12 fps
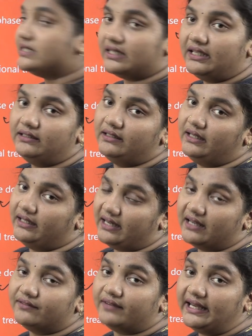is in
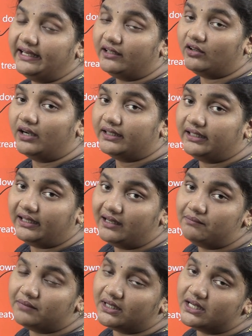Iran. Why it got the
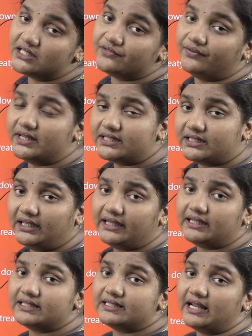name? Because firstly
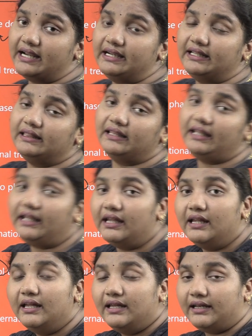it is signed in the
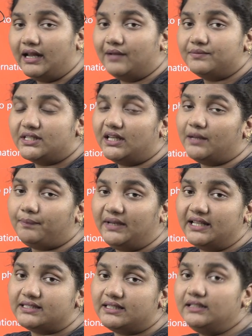Ramsar, a
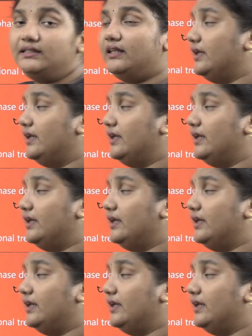place in